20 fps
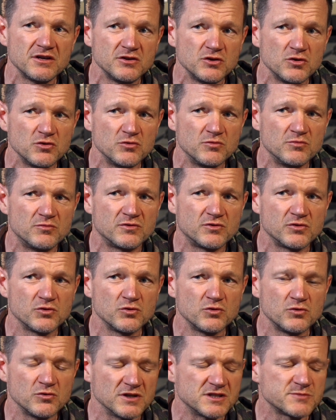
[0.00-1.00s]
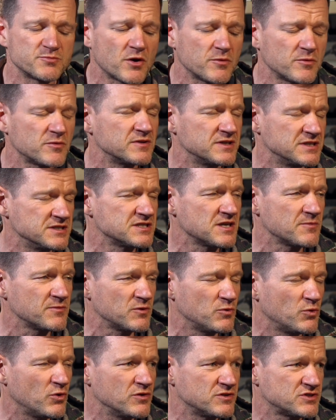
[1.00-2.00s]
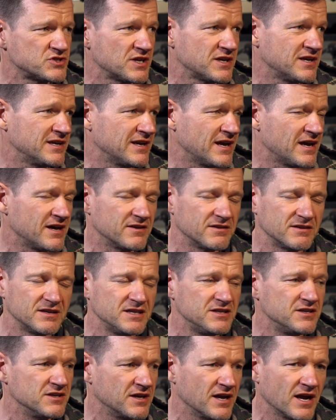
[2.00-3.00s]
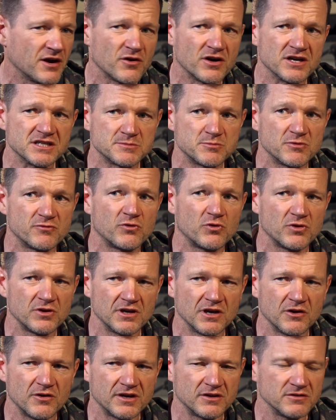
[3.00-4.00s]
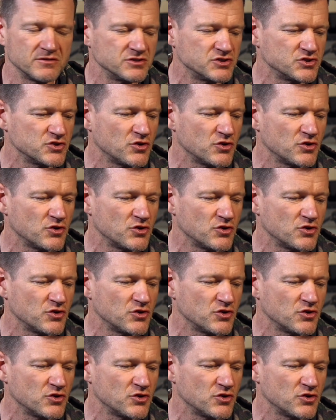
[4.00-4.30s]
It's probably something worth checking out in your garage before you go out on the